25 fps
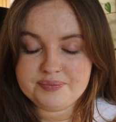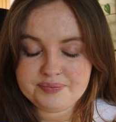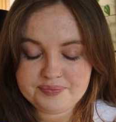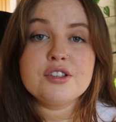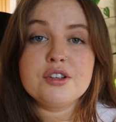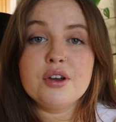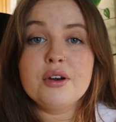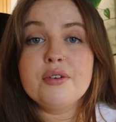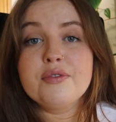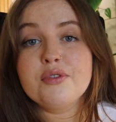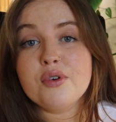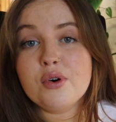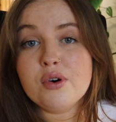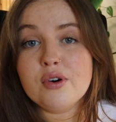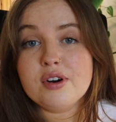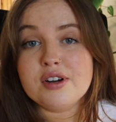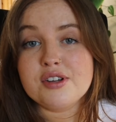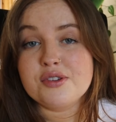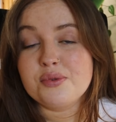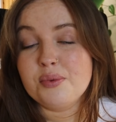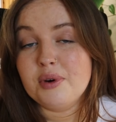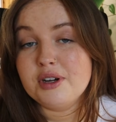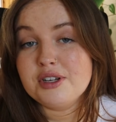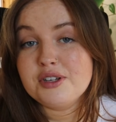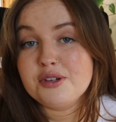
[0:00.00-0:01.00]
So of
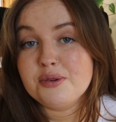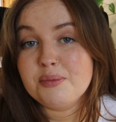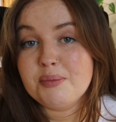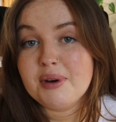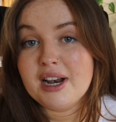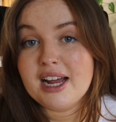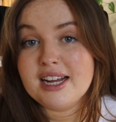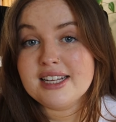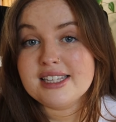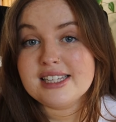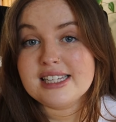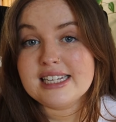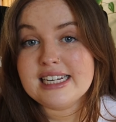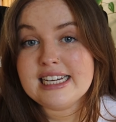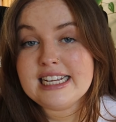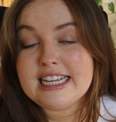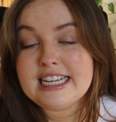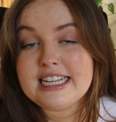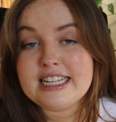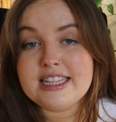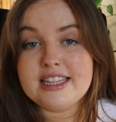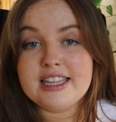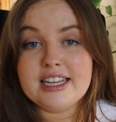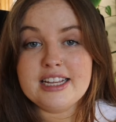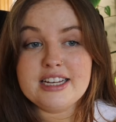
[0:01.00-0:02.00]
course, what do plants
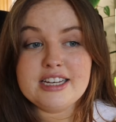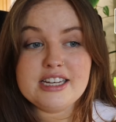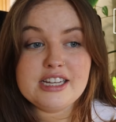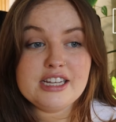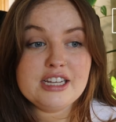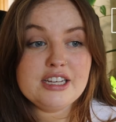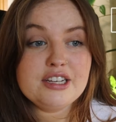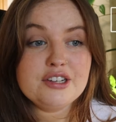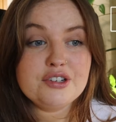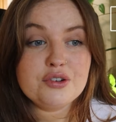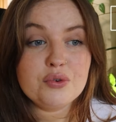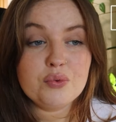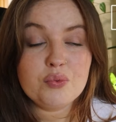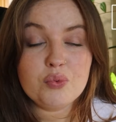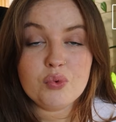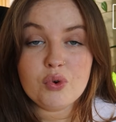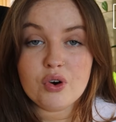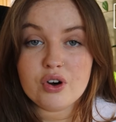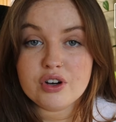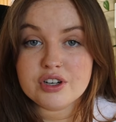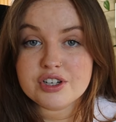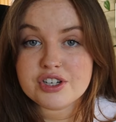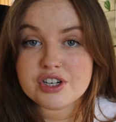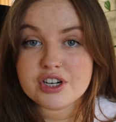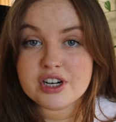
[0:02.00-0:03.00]
need? They need
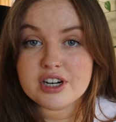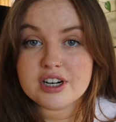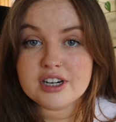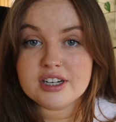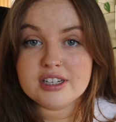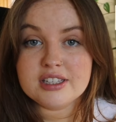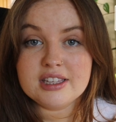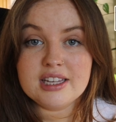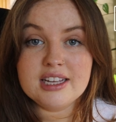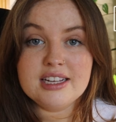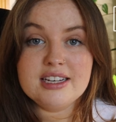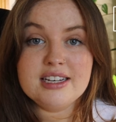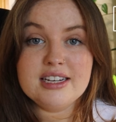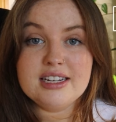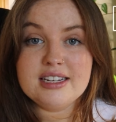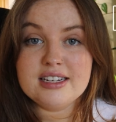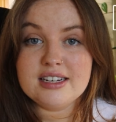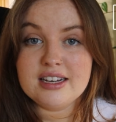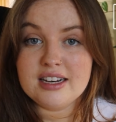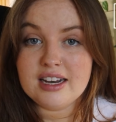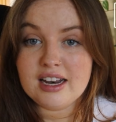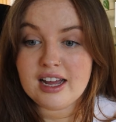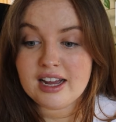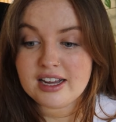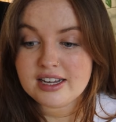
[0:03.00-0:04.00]
water, they
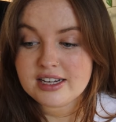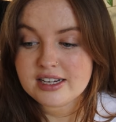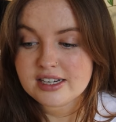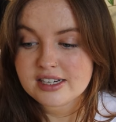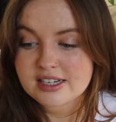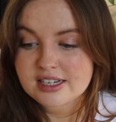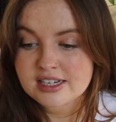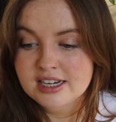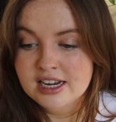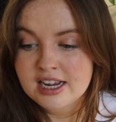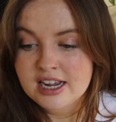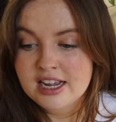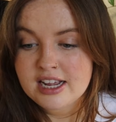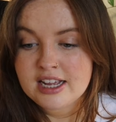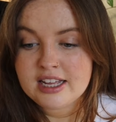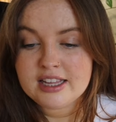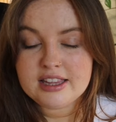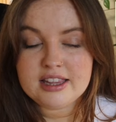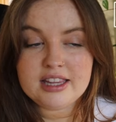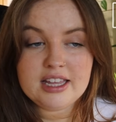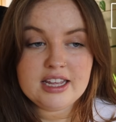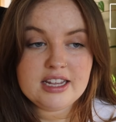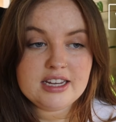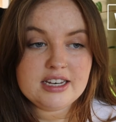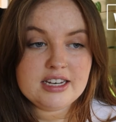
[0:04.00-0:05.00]
need light,
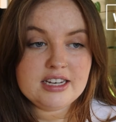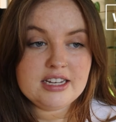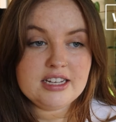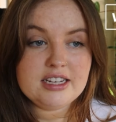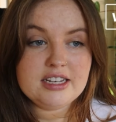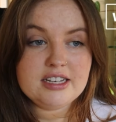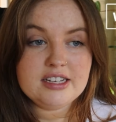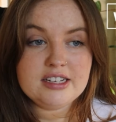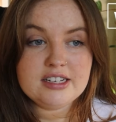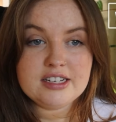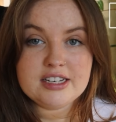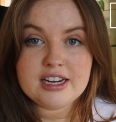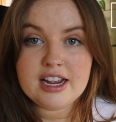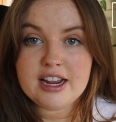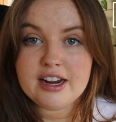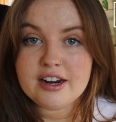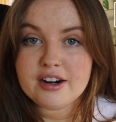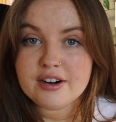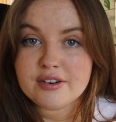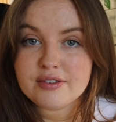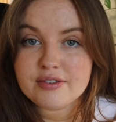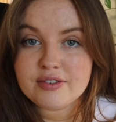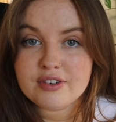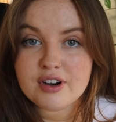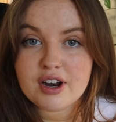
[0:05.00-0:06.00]
they need
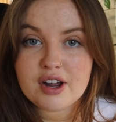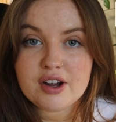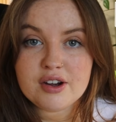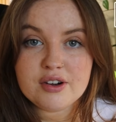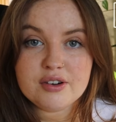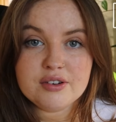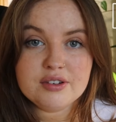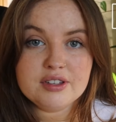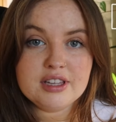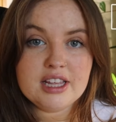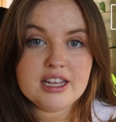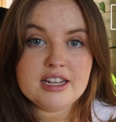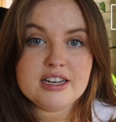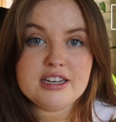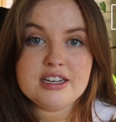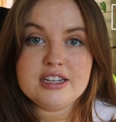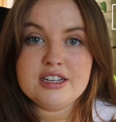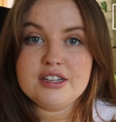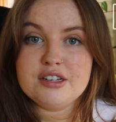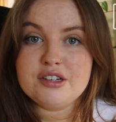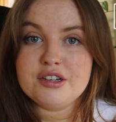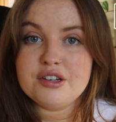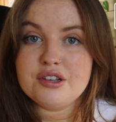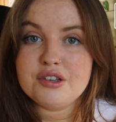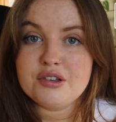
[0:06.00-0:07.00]
airflow, they
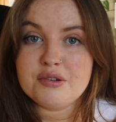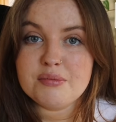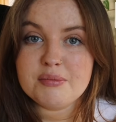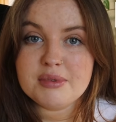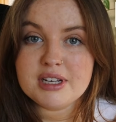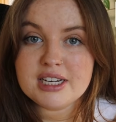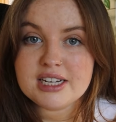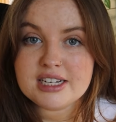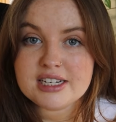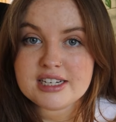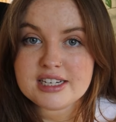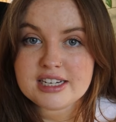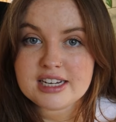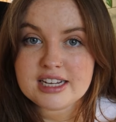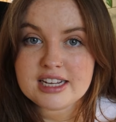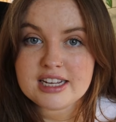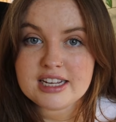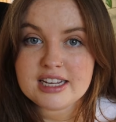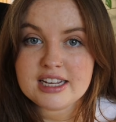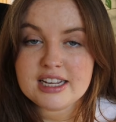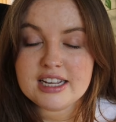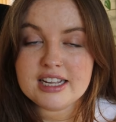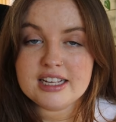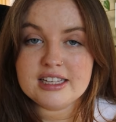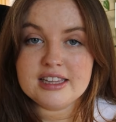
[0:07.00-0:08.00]
need
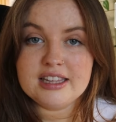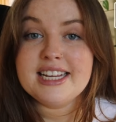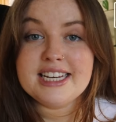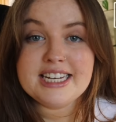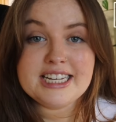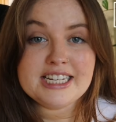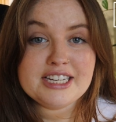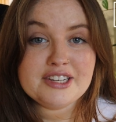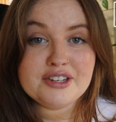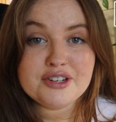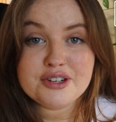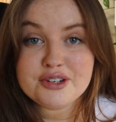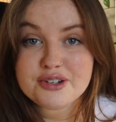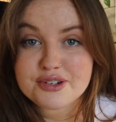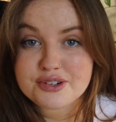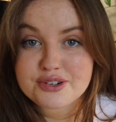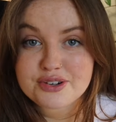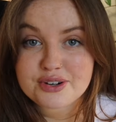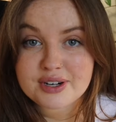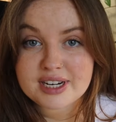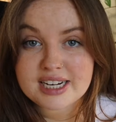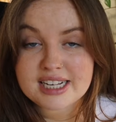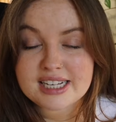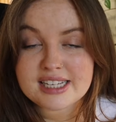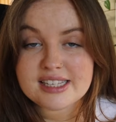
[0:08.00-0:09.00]
humidity, they need
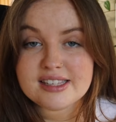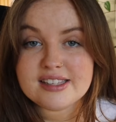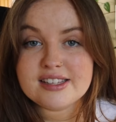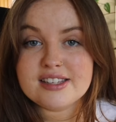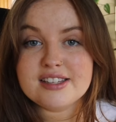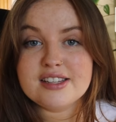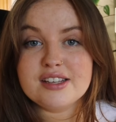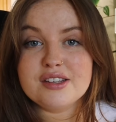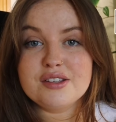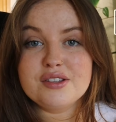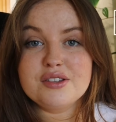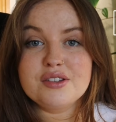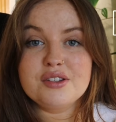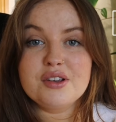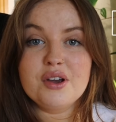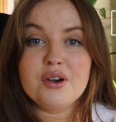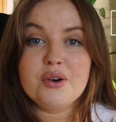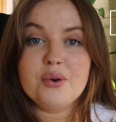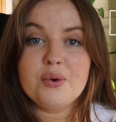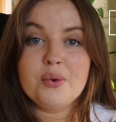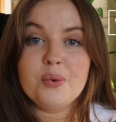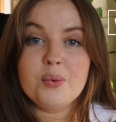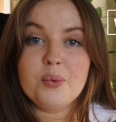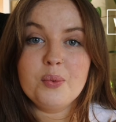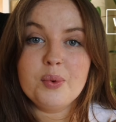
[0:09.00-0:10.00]
nutrients.
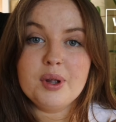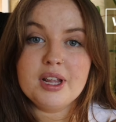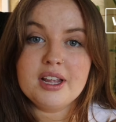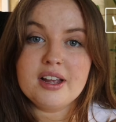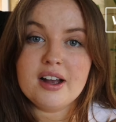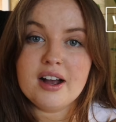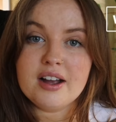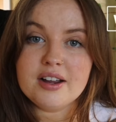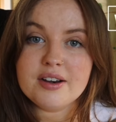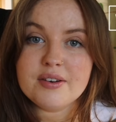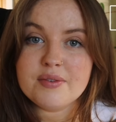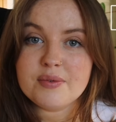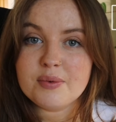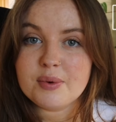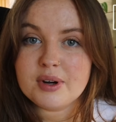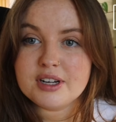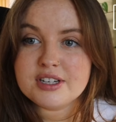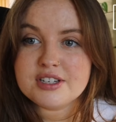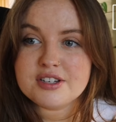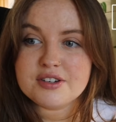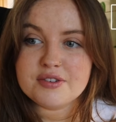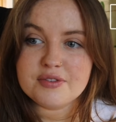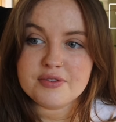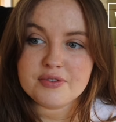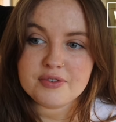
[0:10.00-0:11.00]
So we kind of
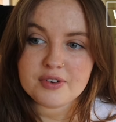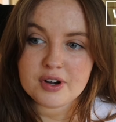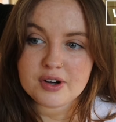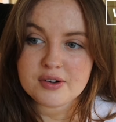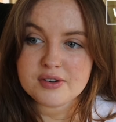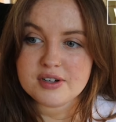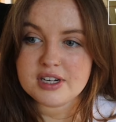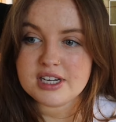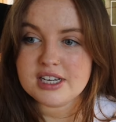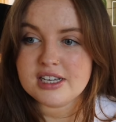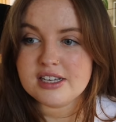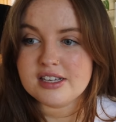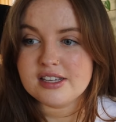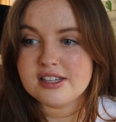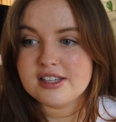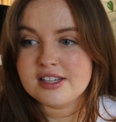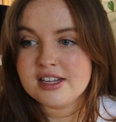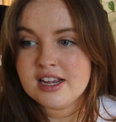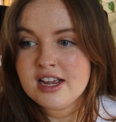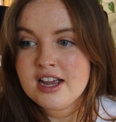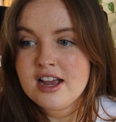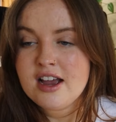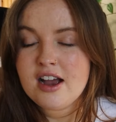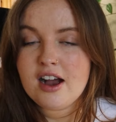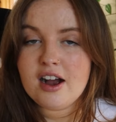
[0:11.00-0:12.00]
want to
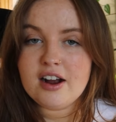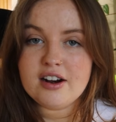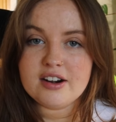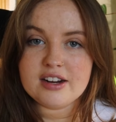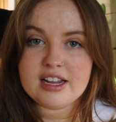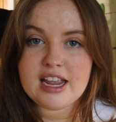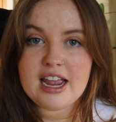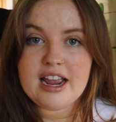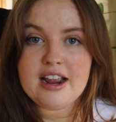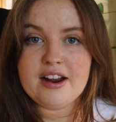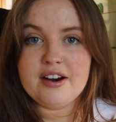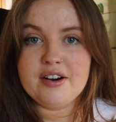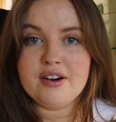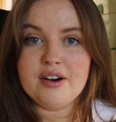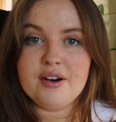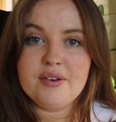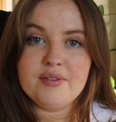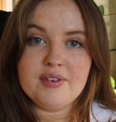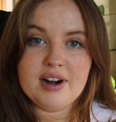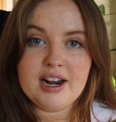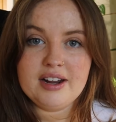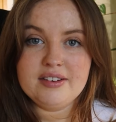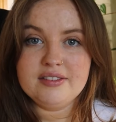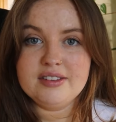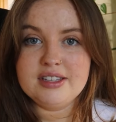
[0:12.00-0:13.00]
focus our care
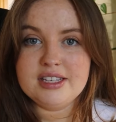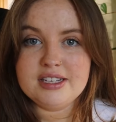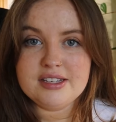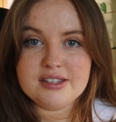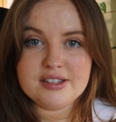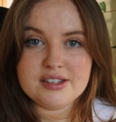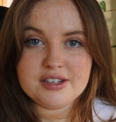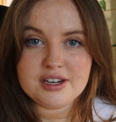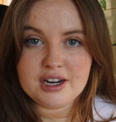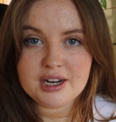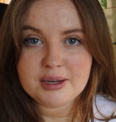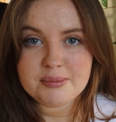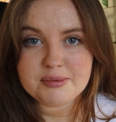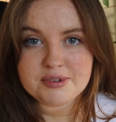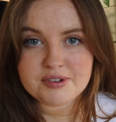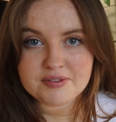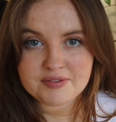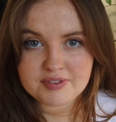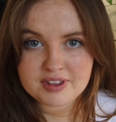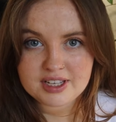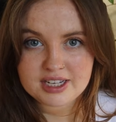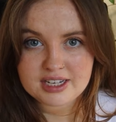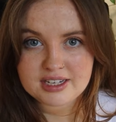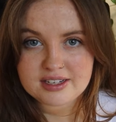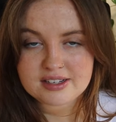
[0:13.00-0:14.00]
around these types of
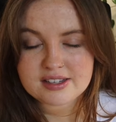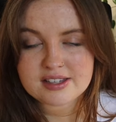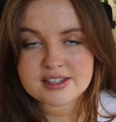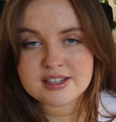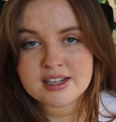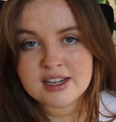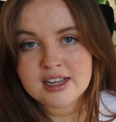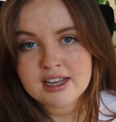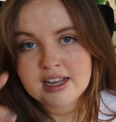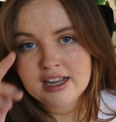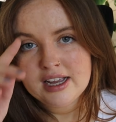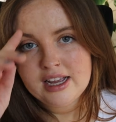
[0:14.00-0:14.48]
things.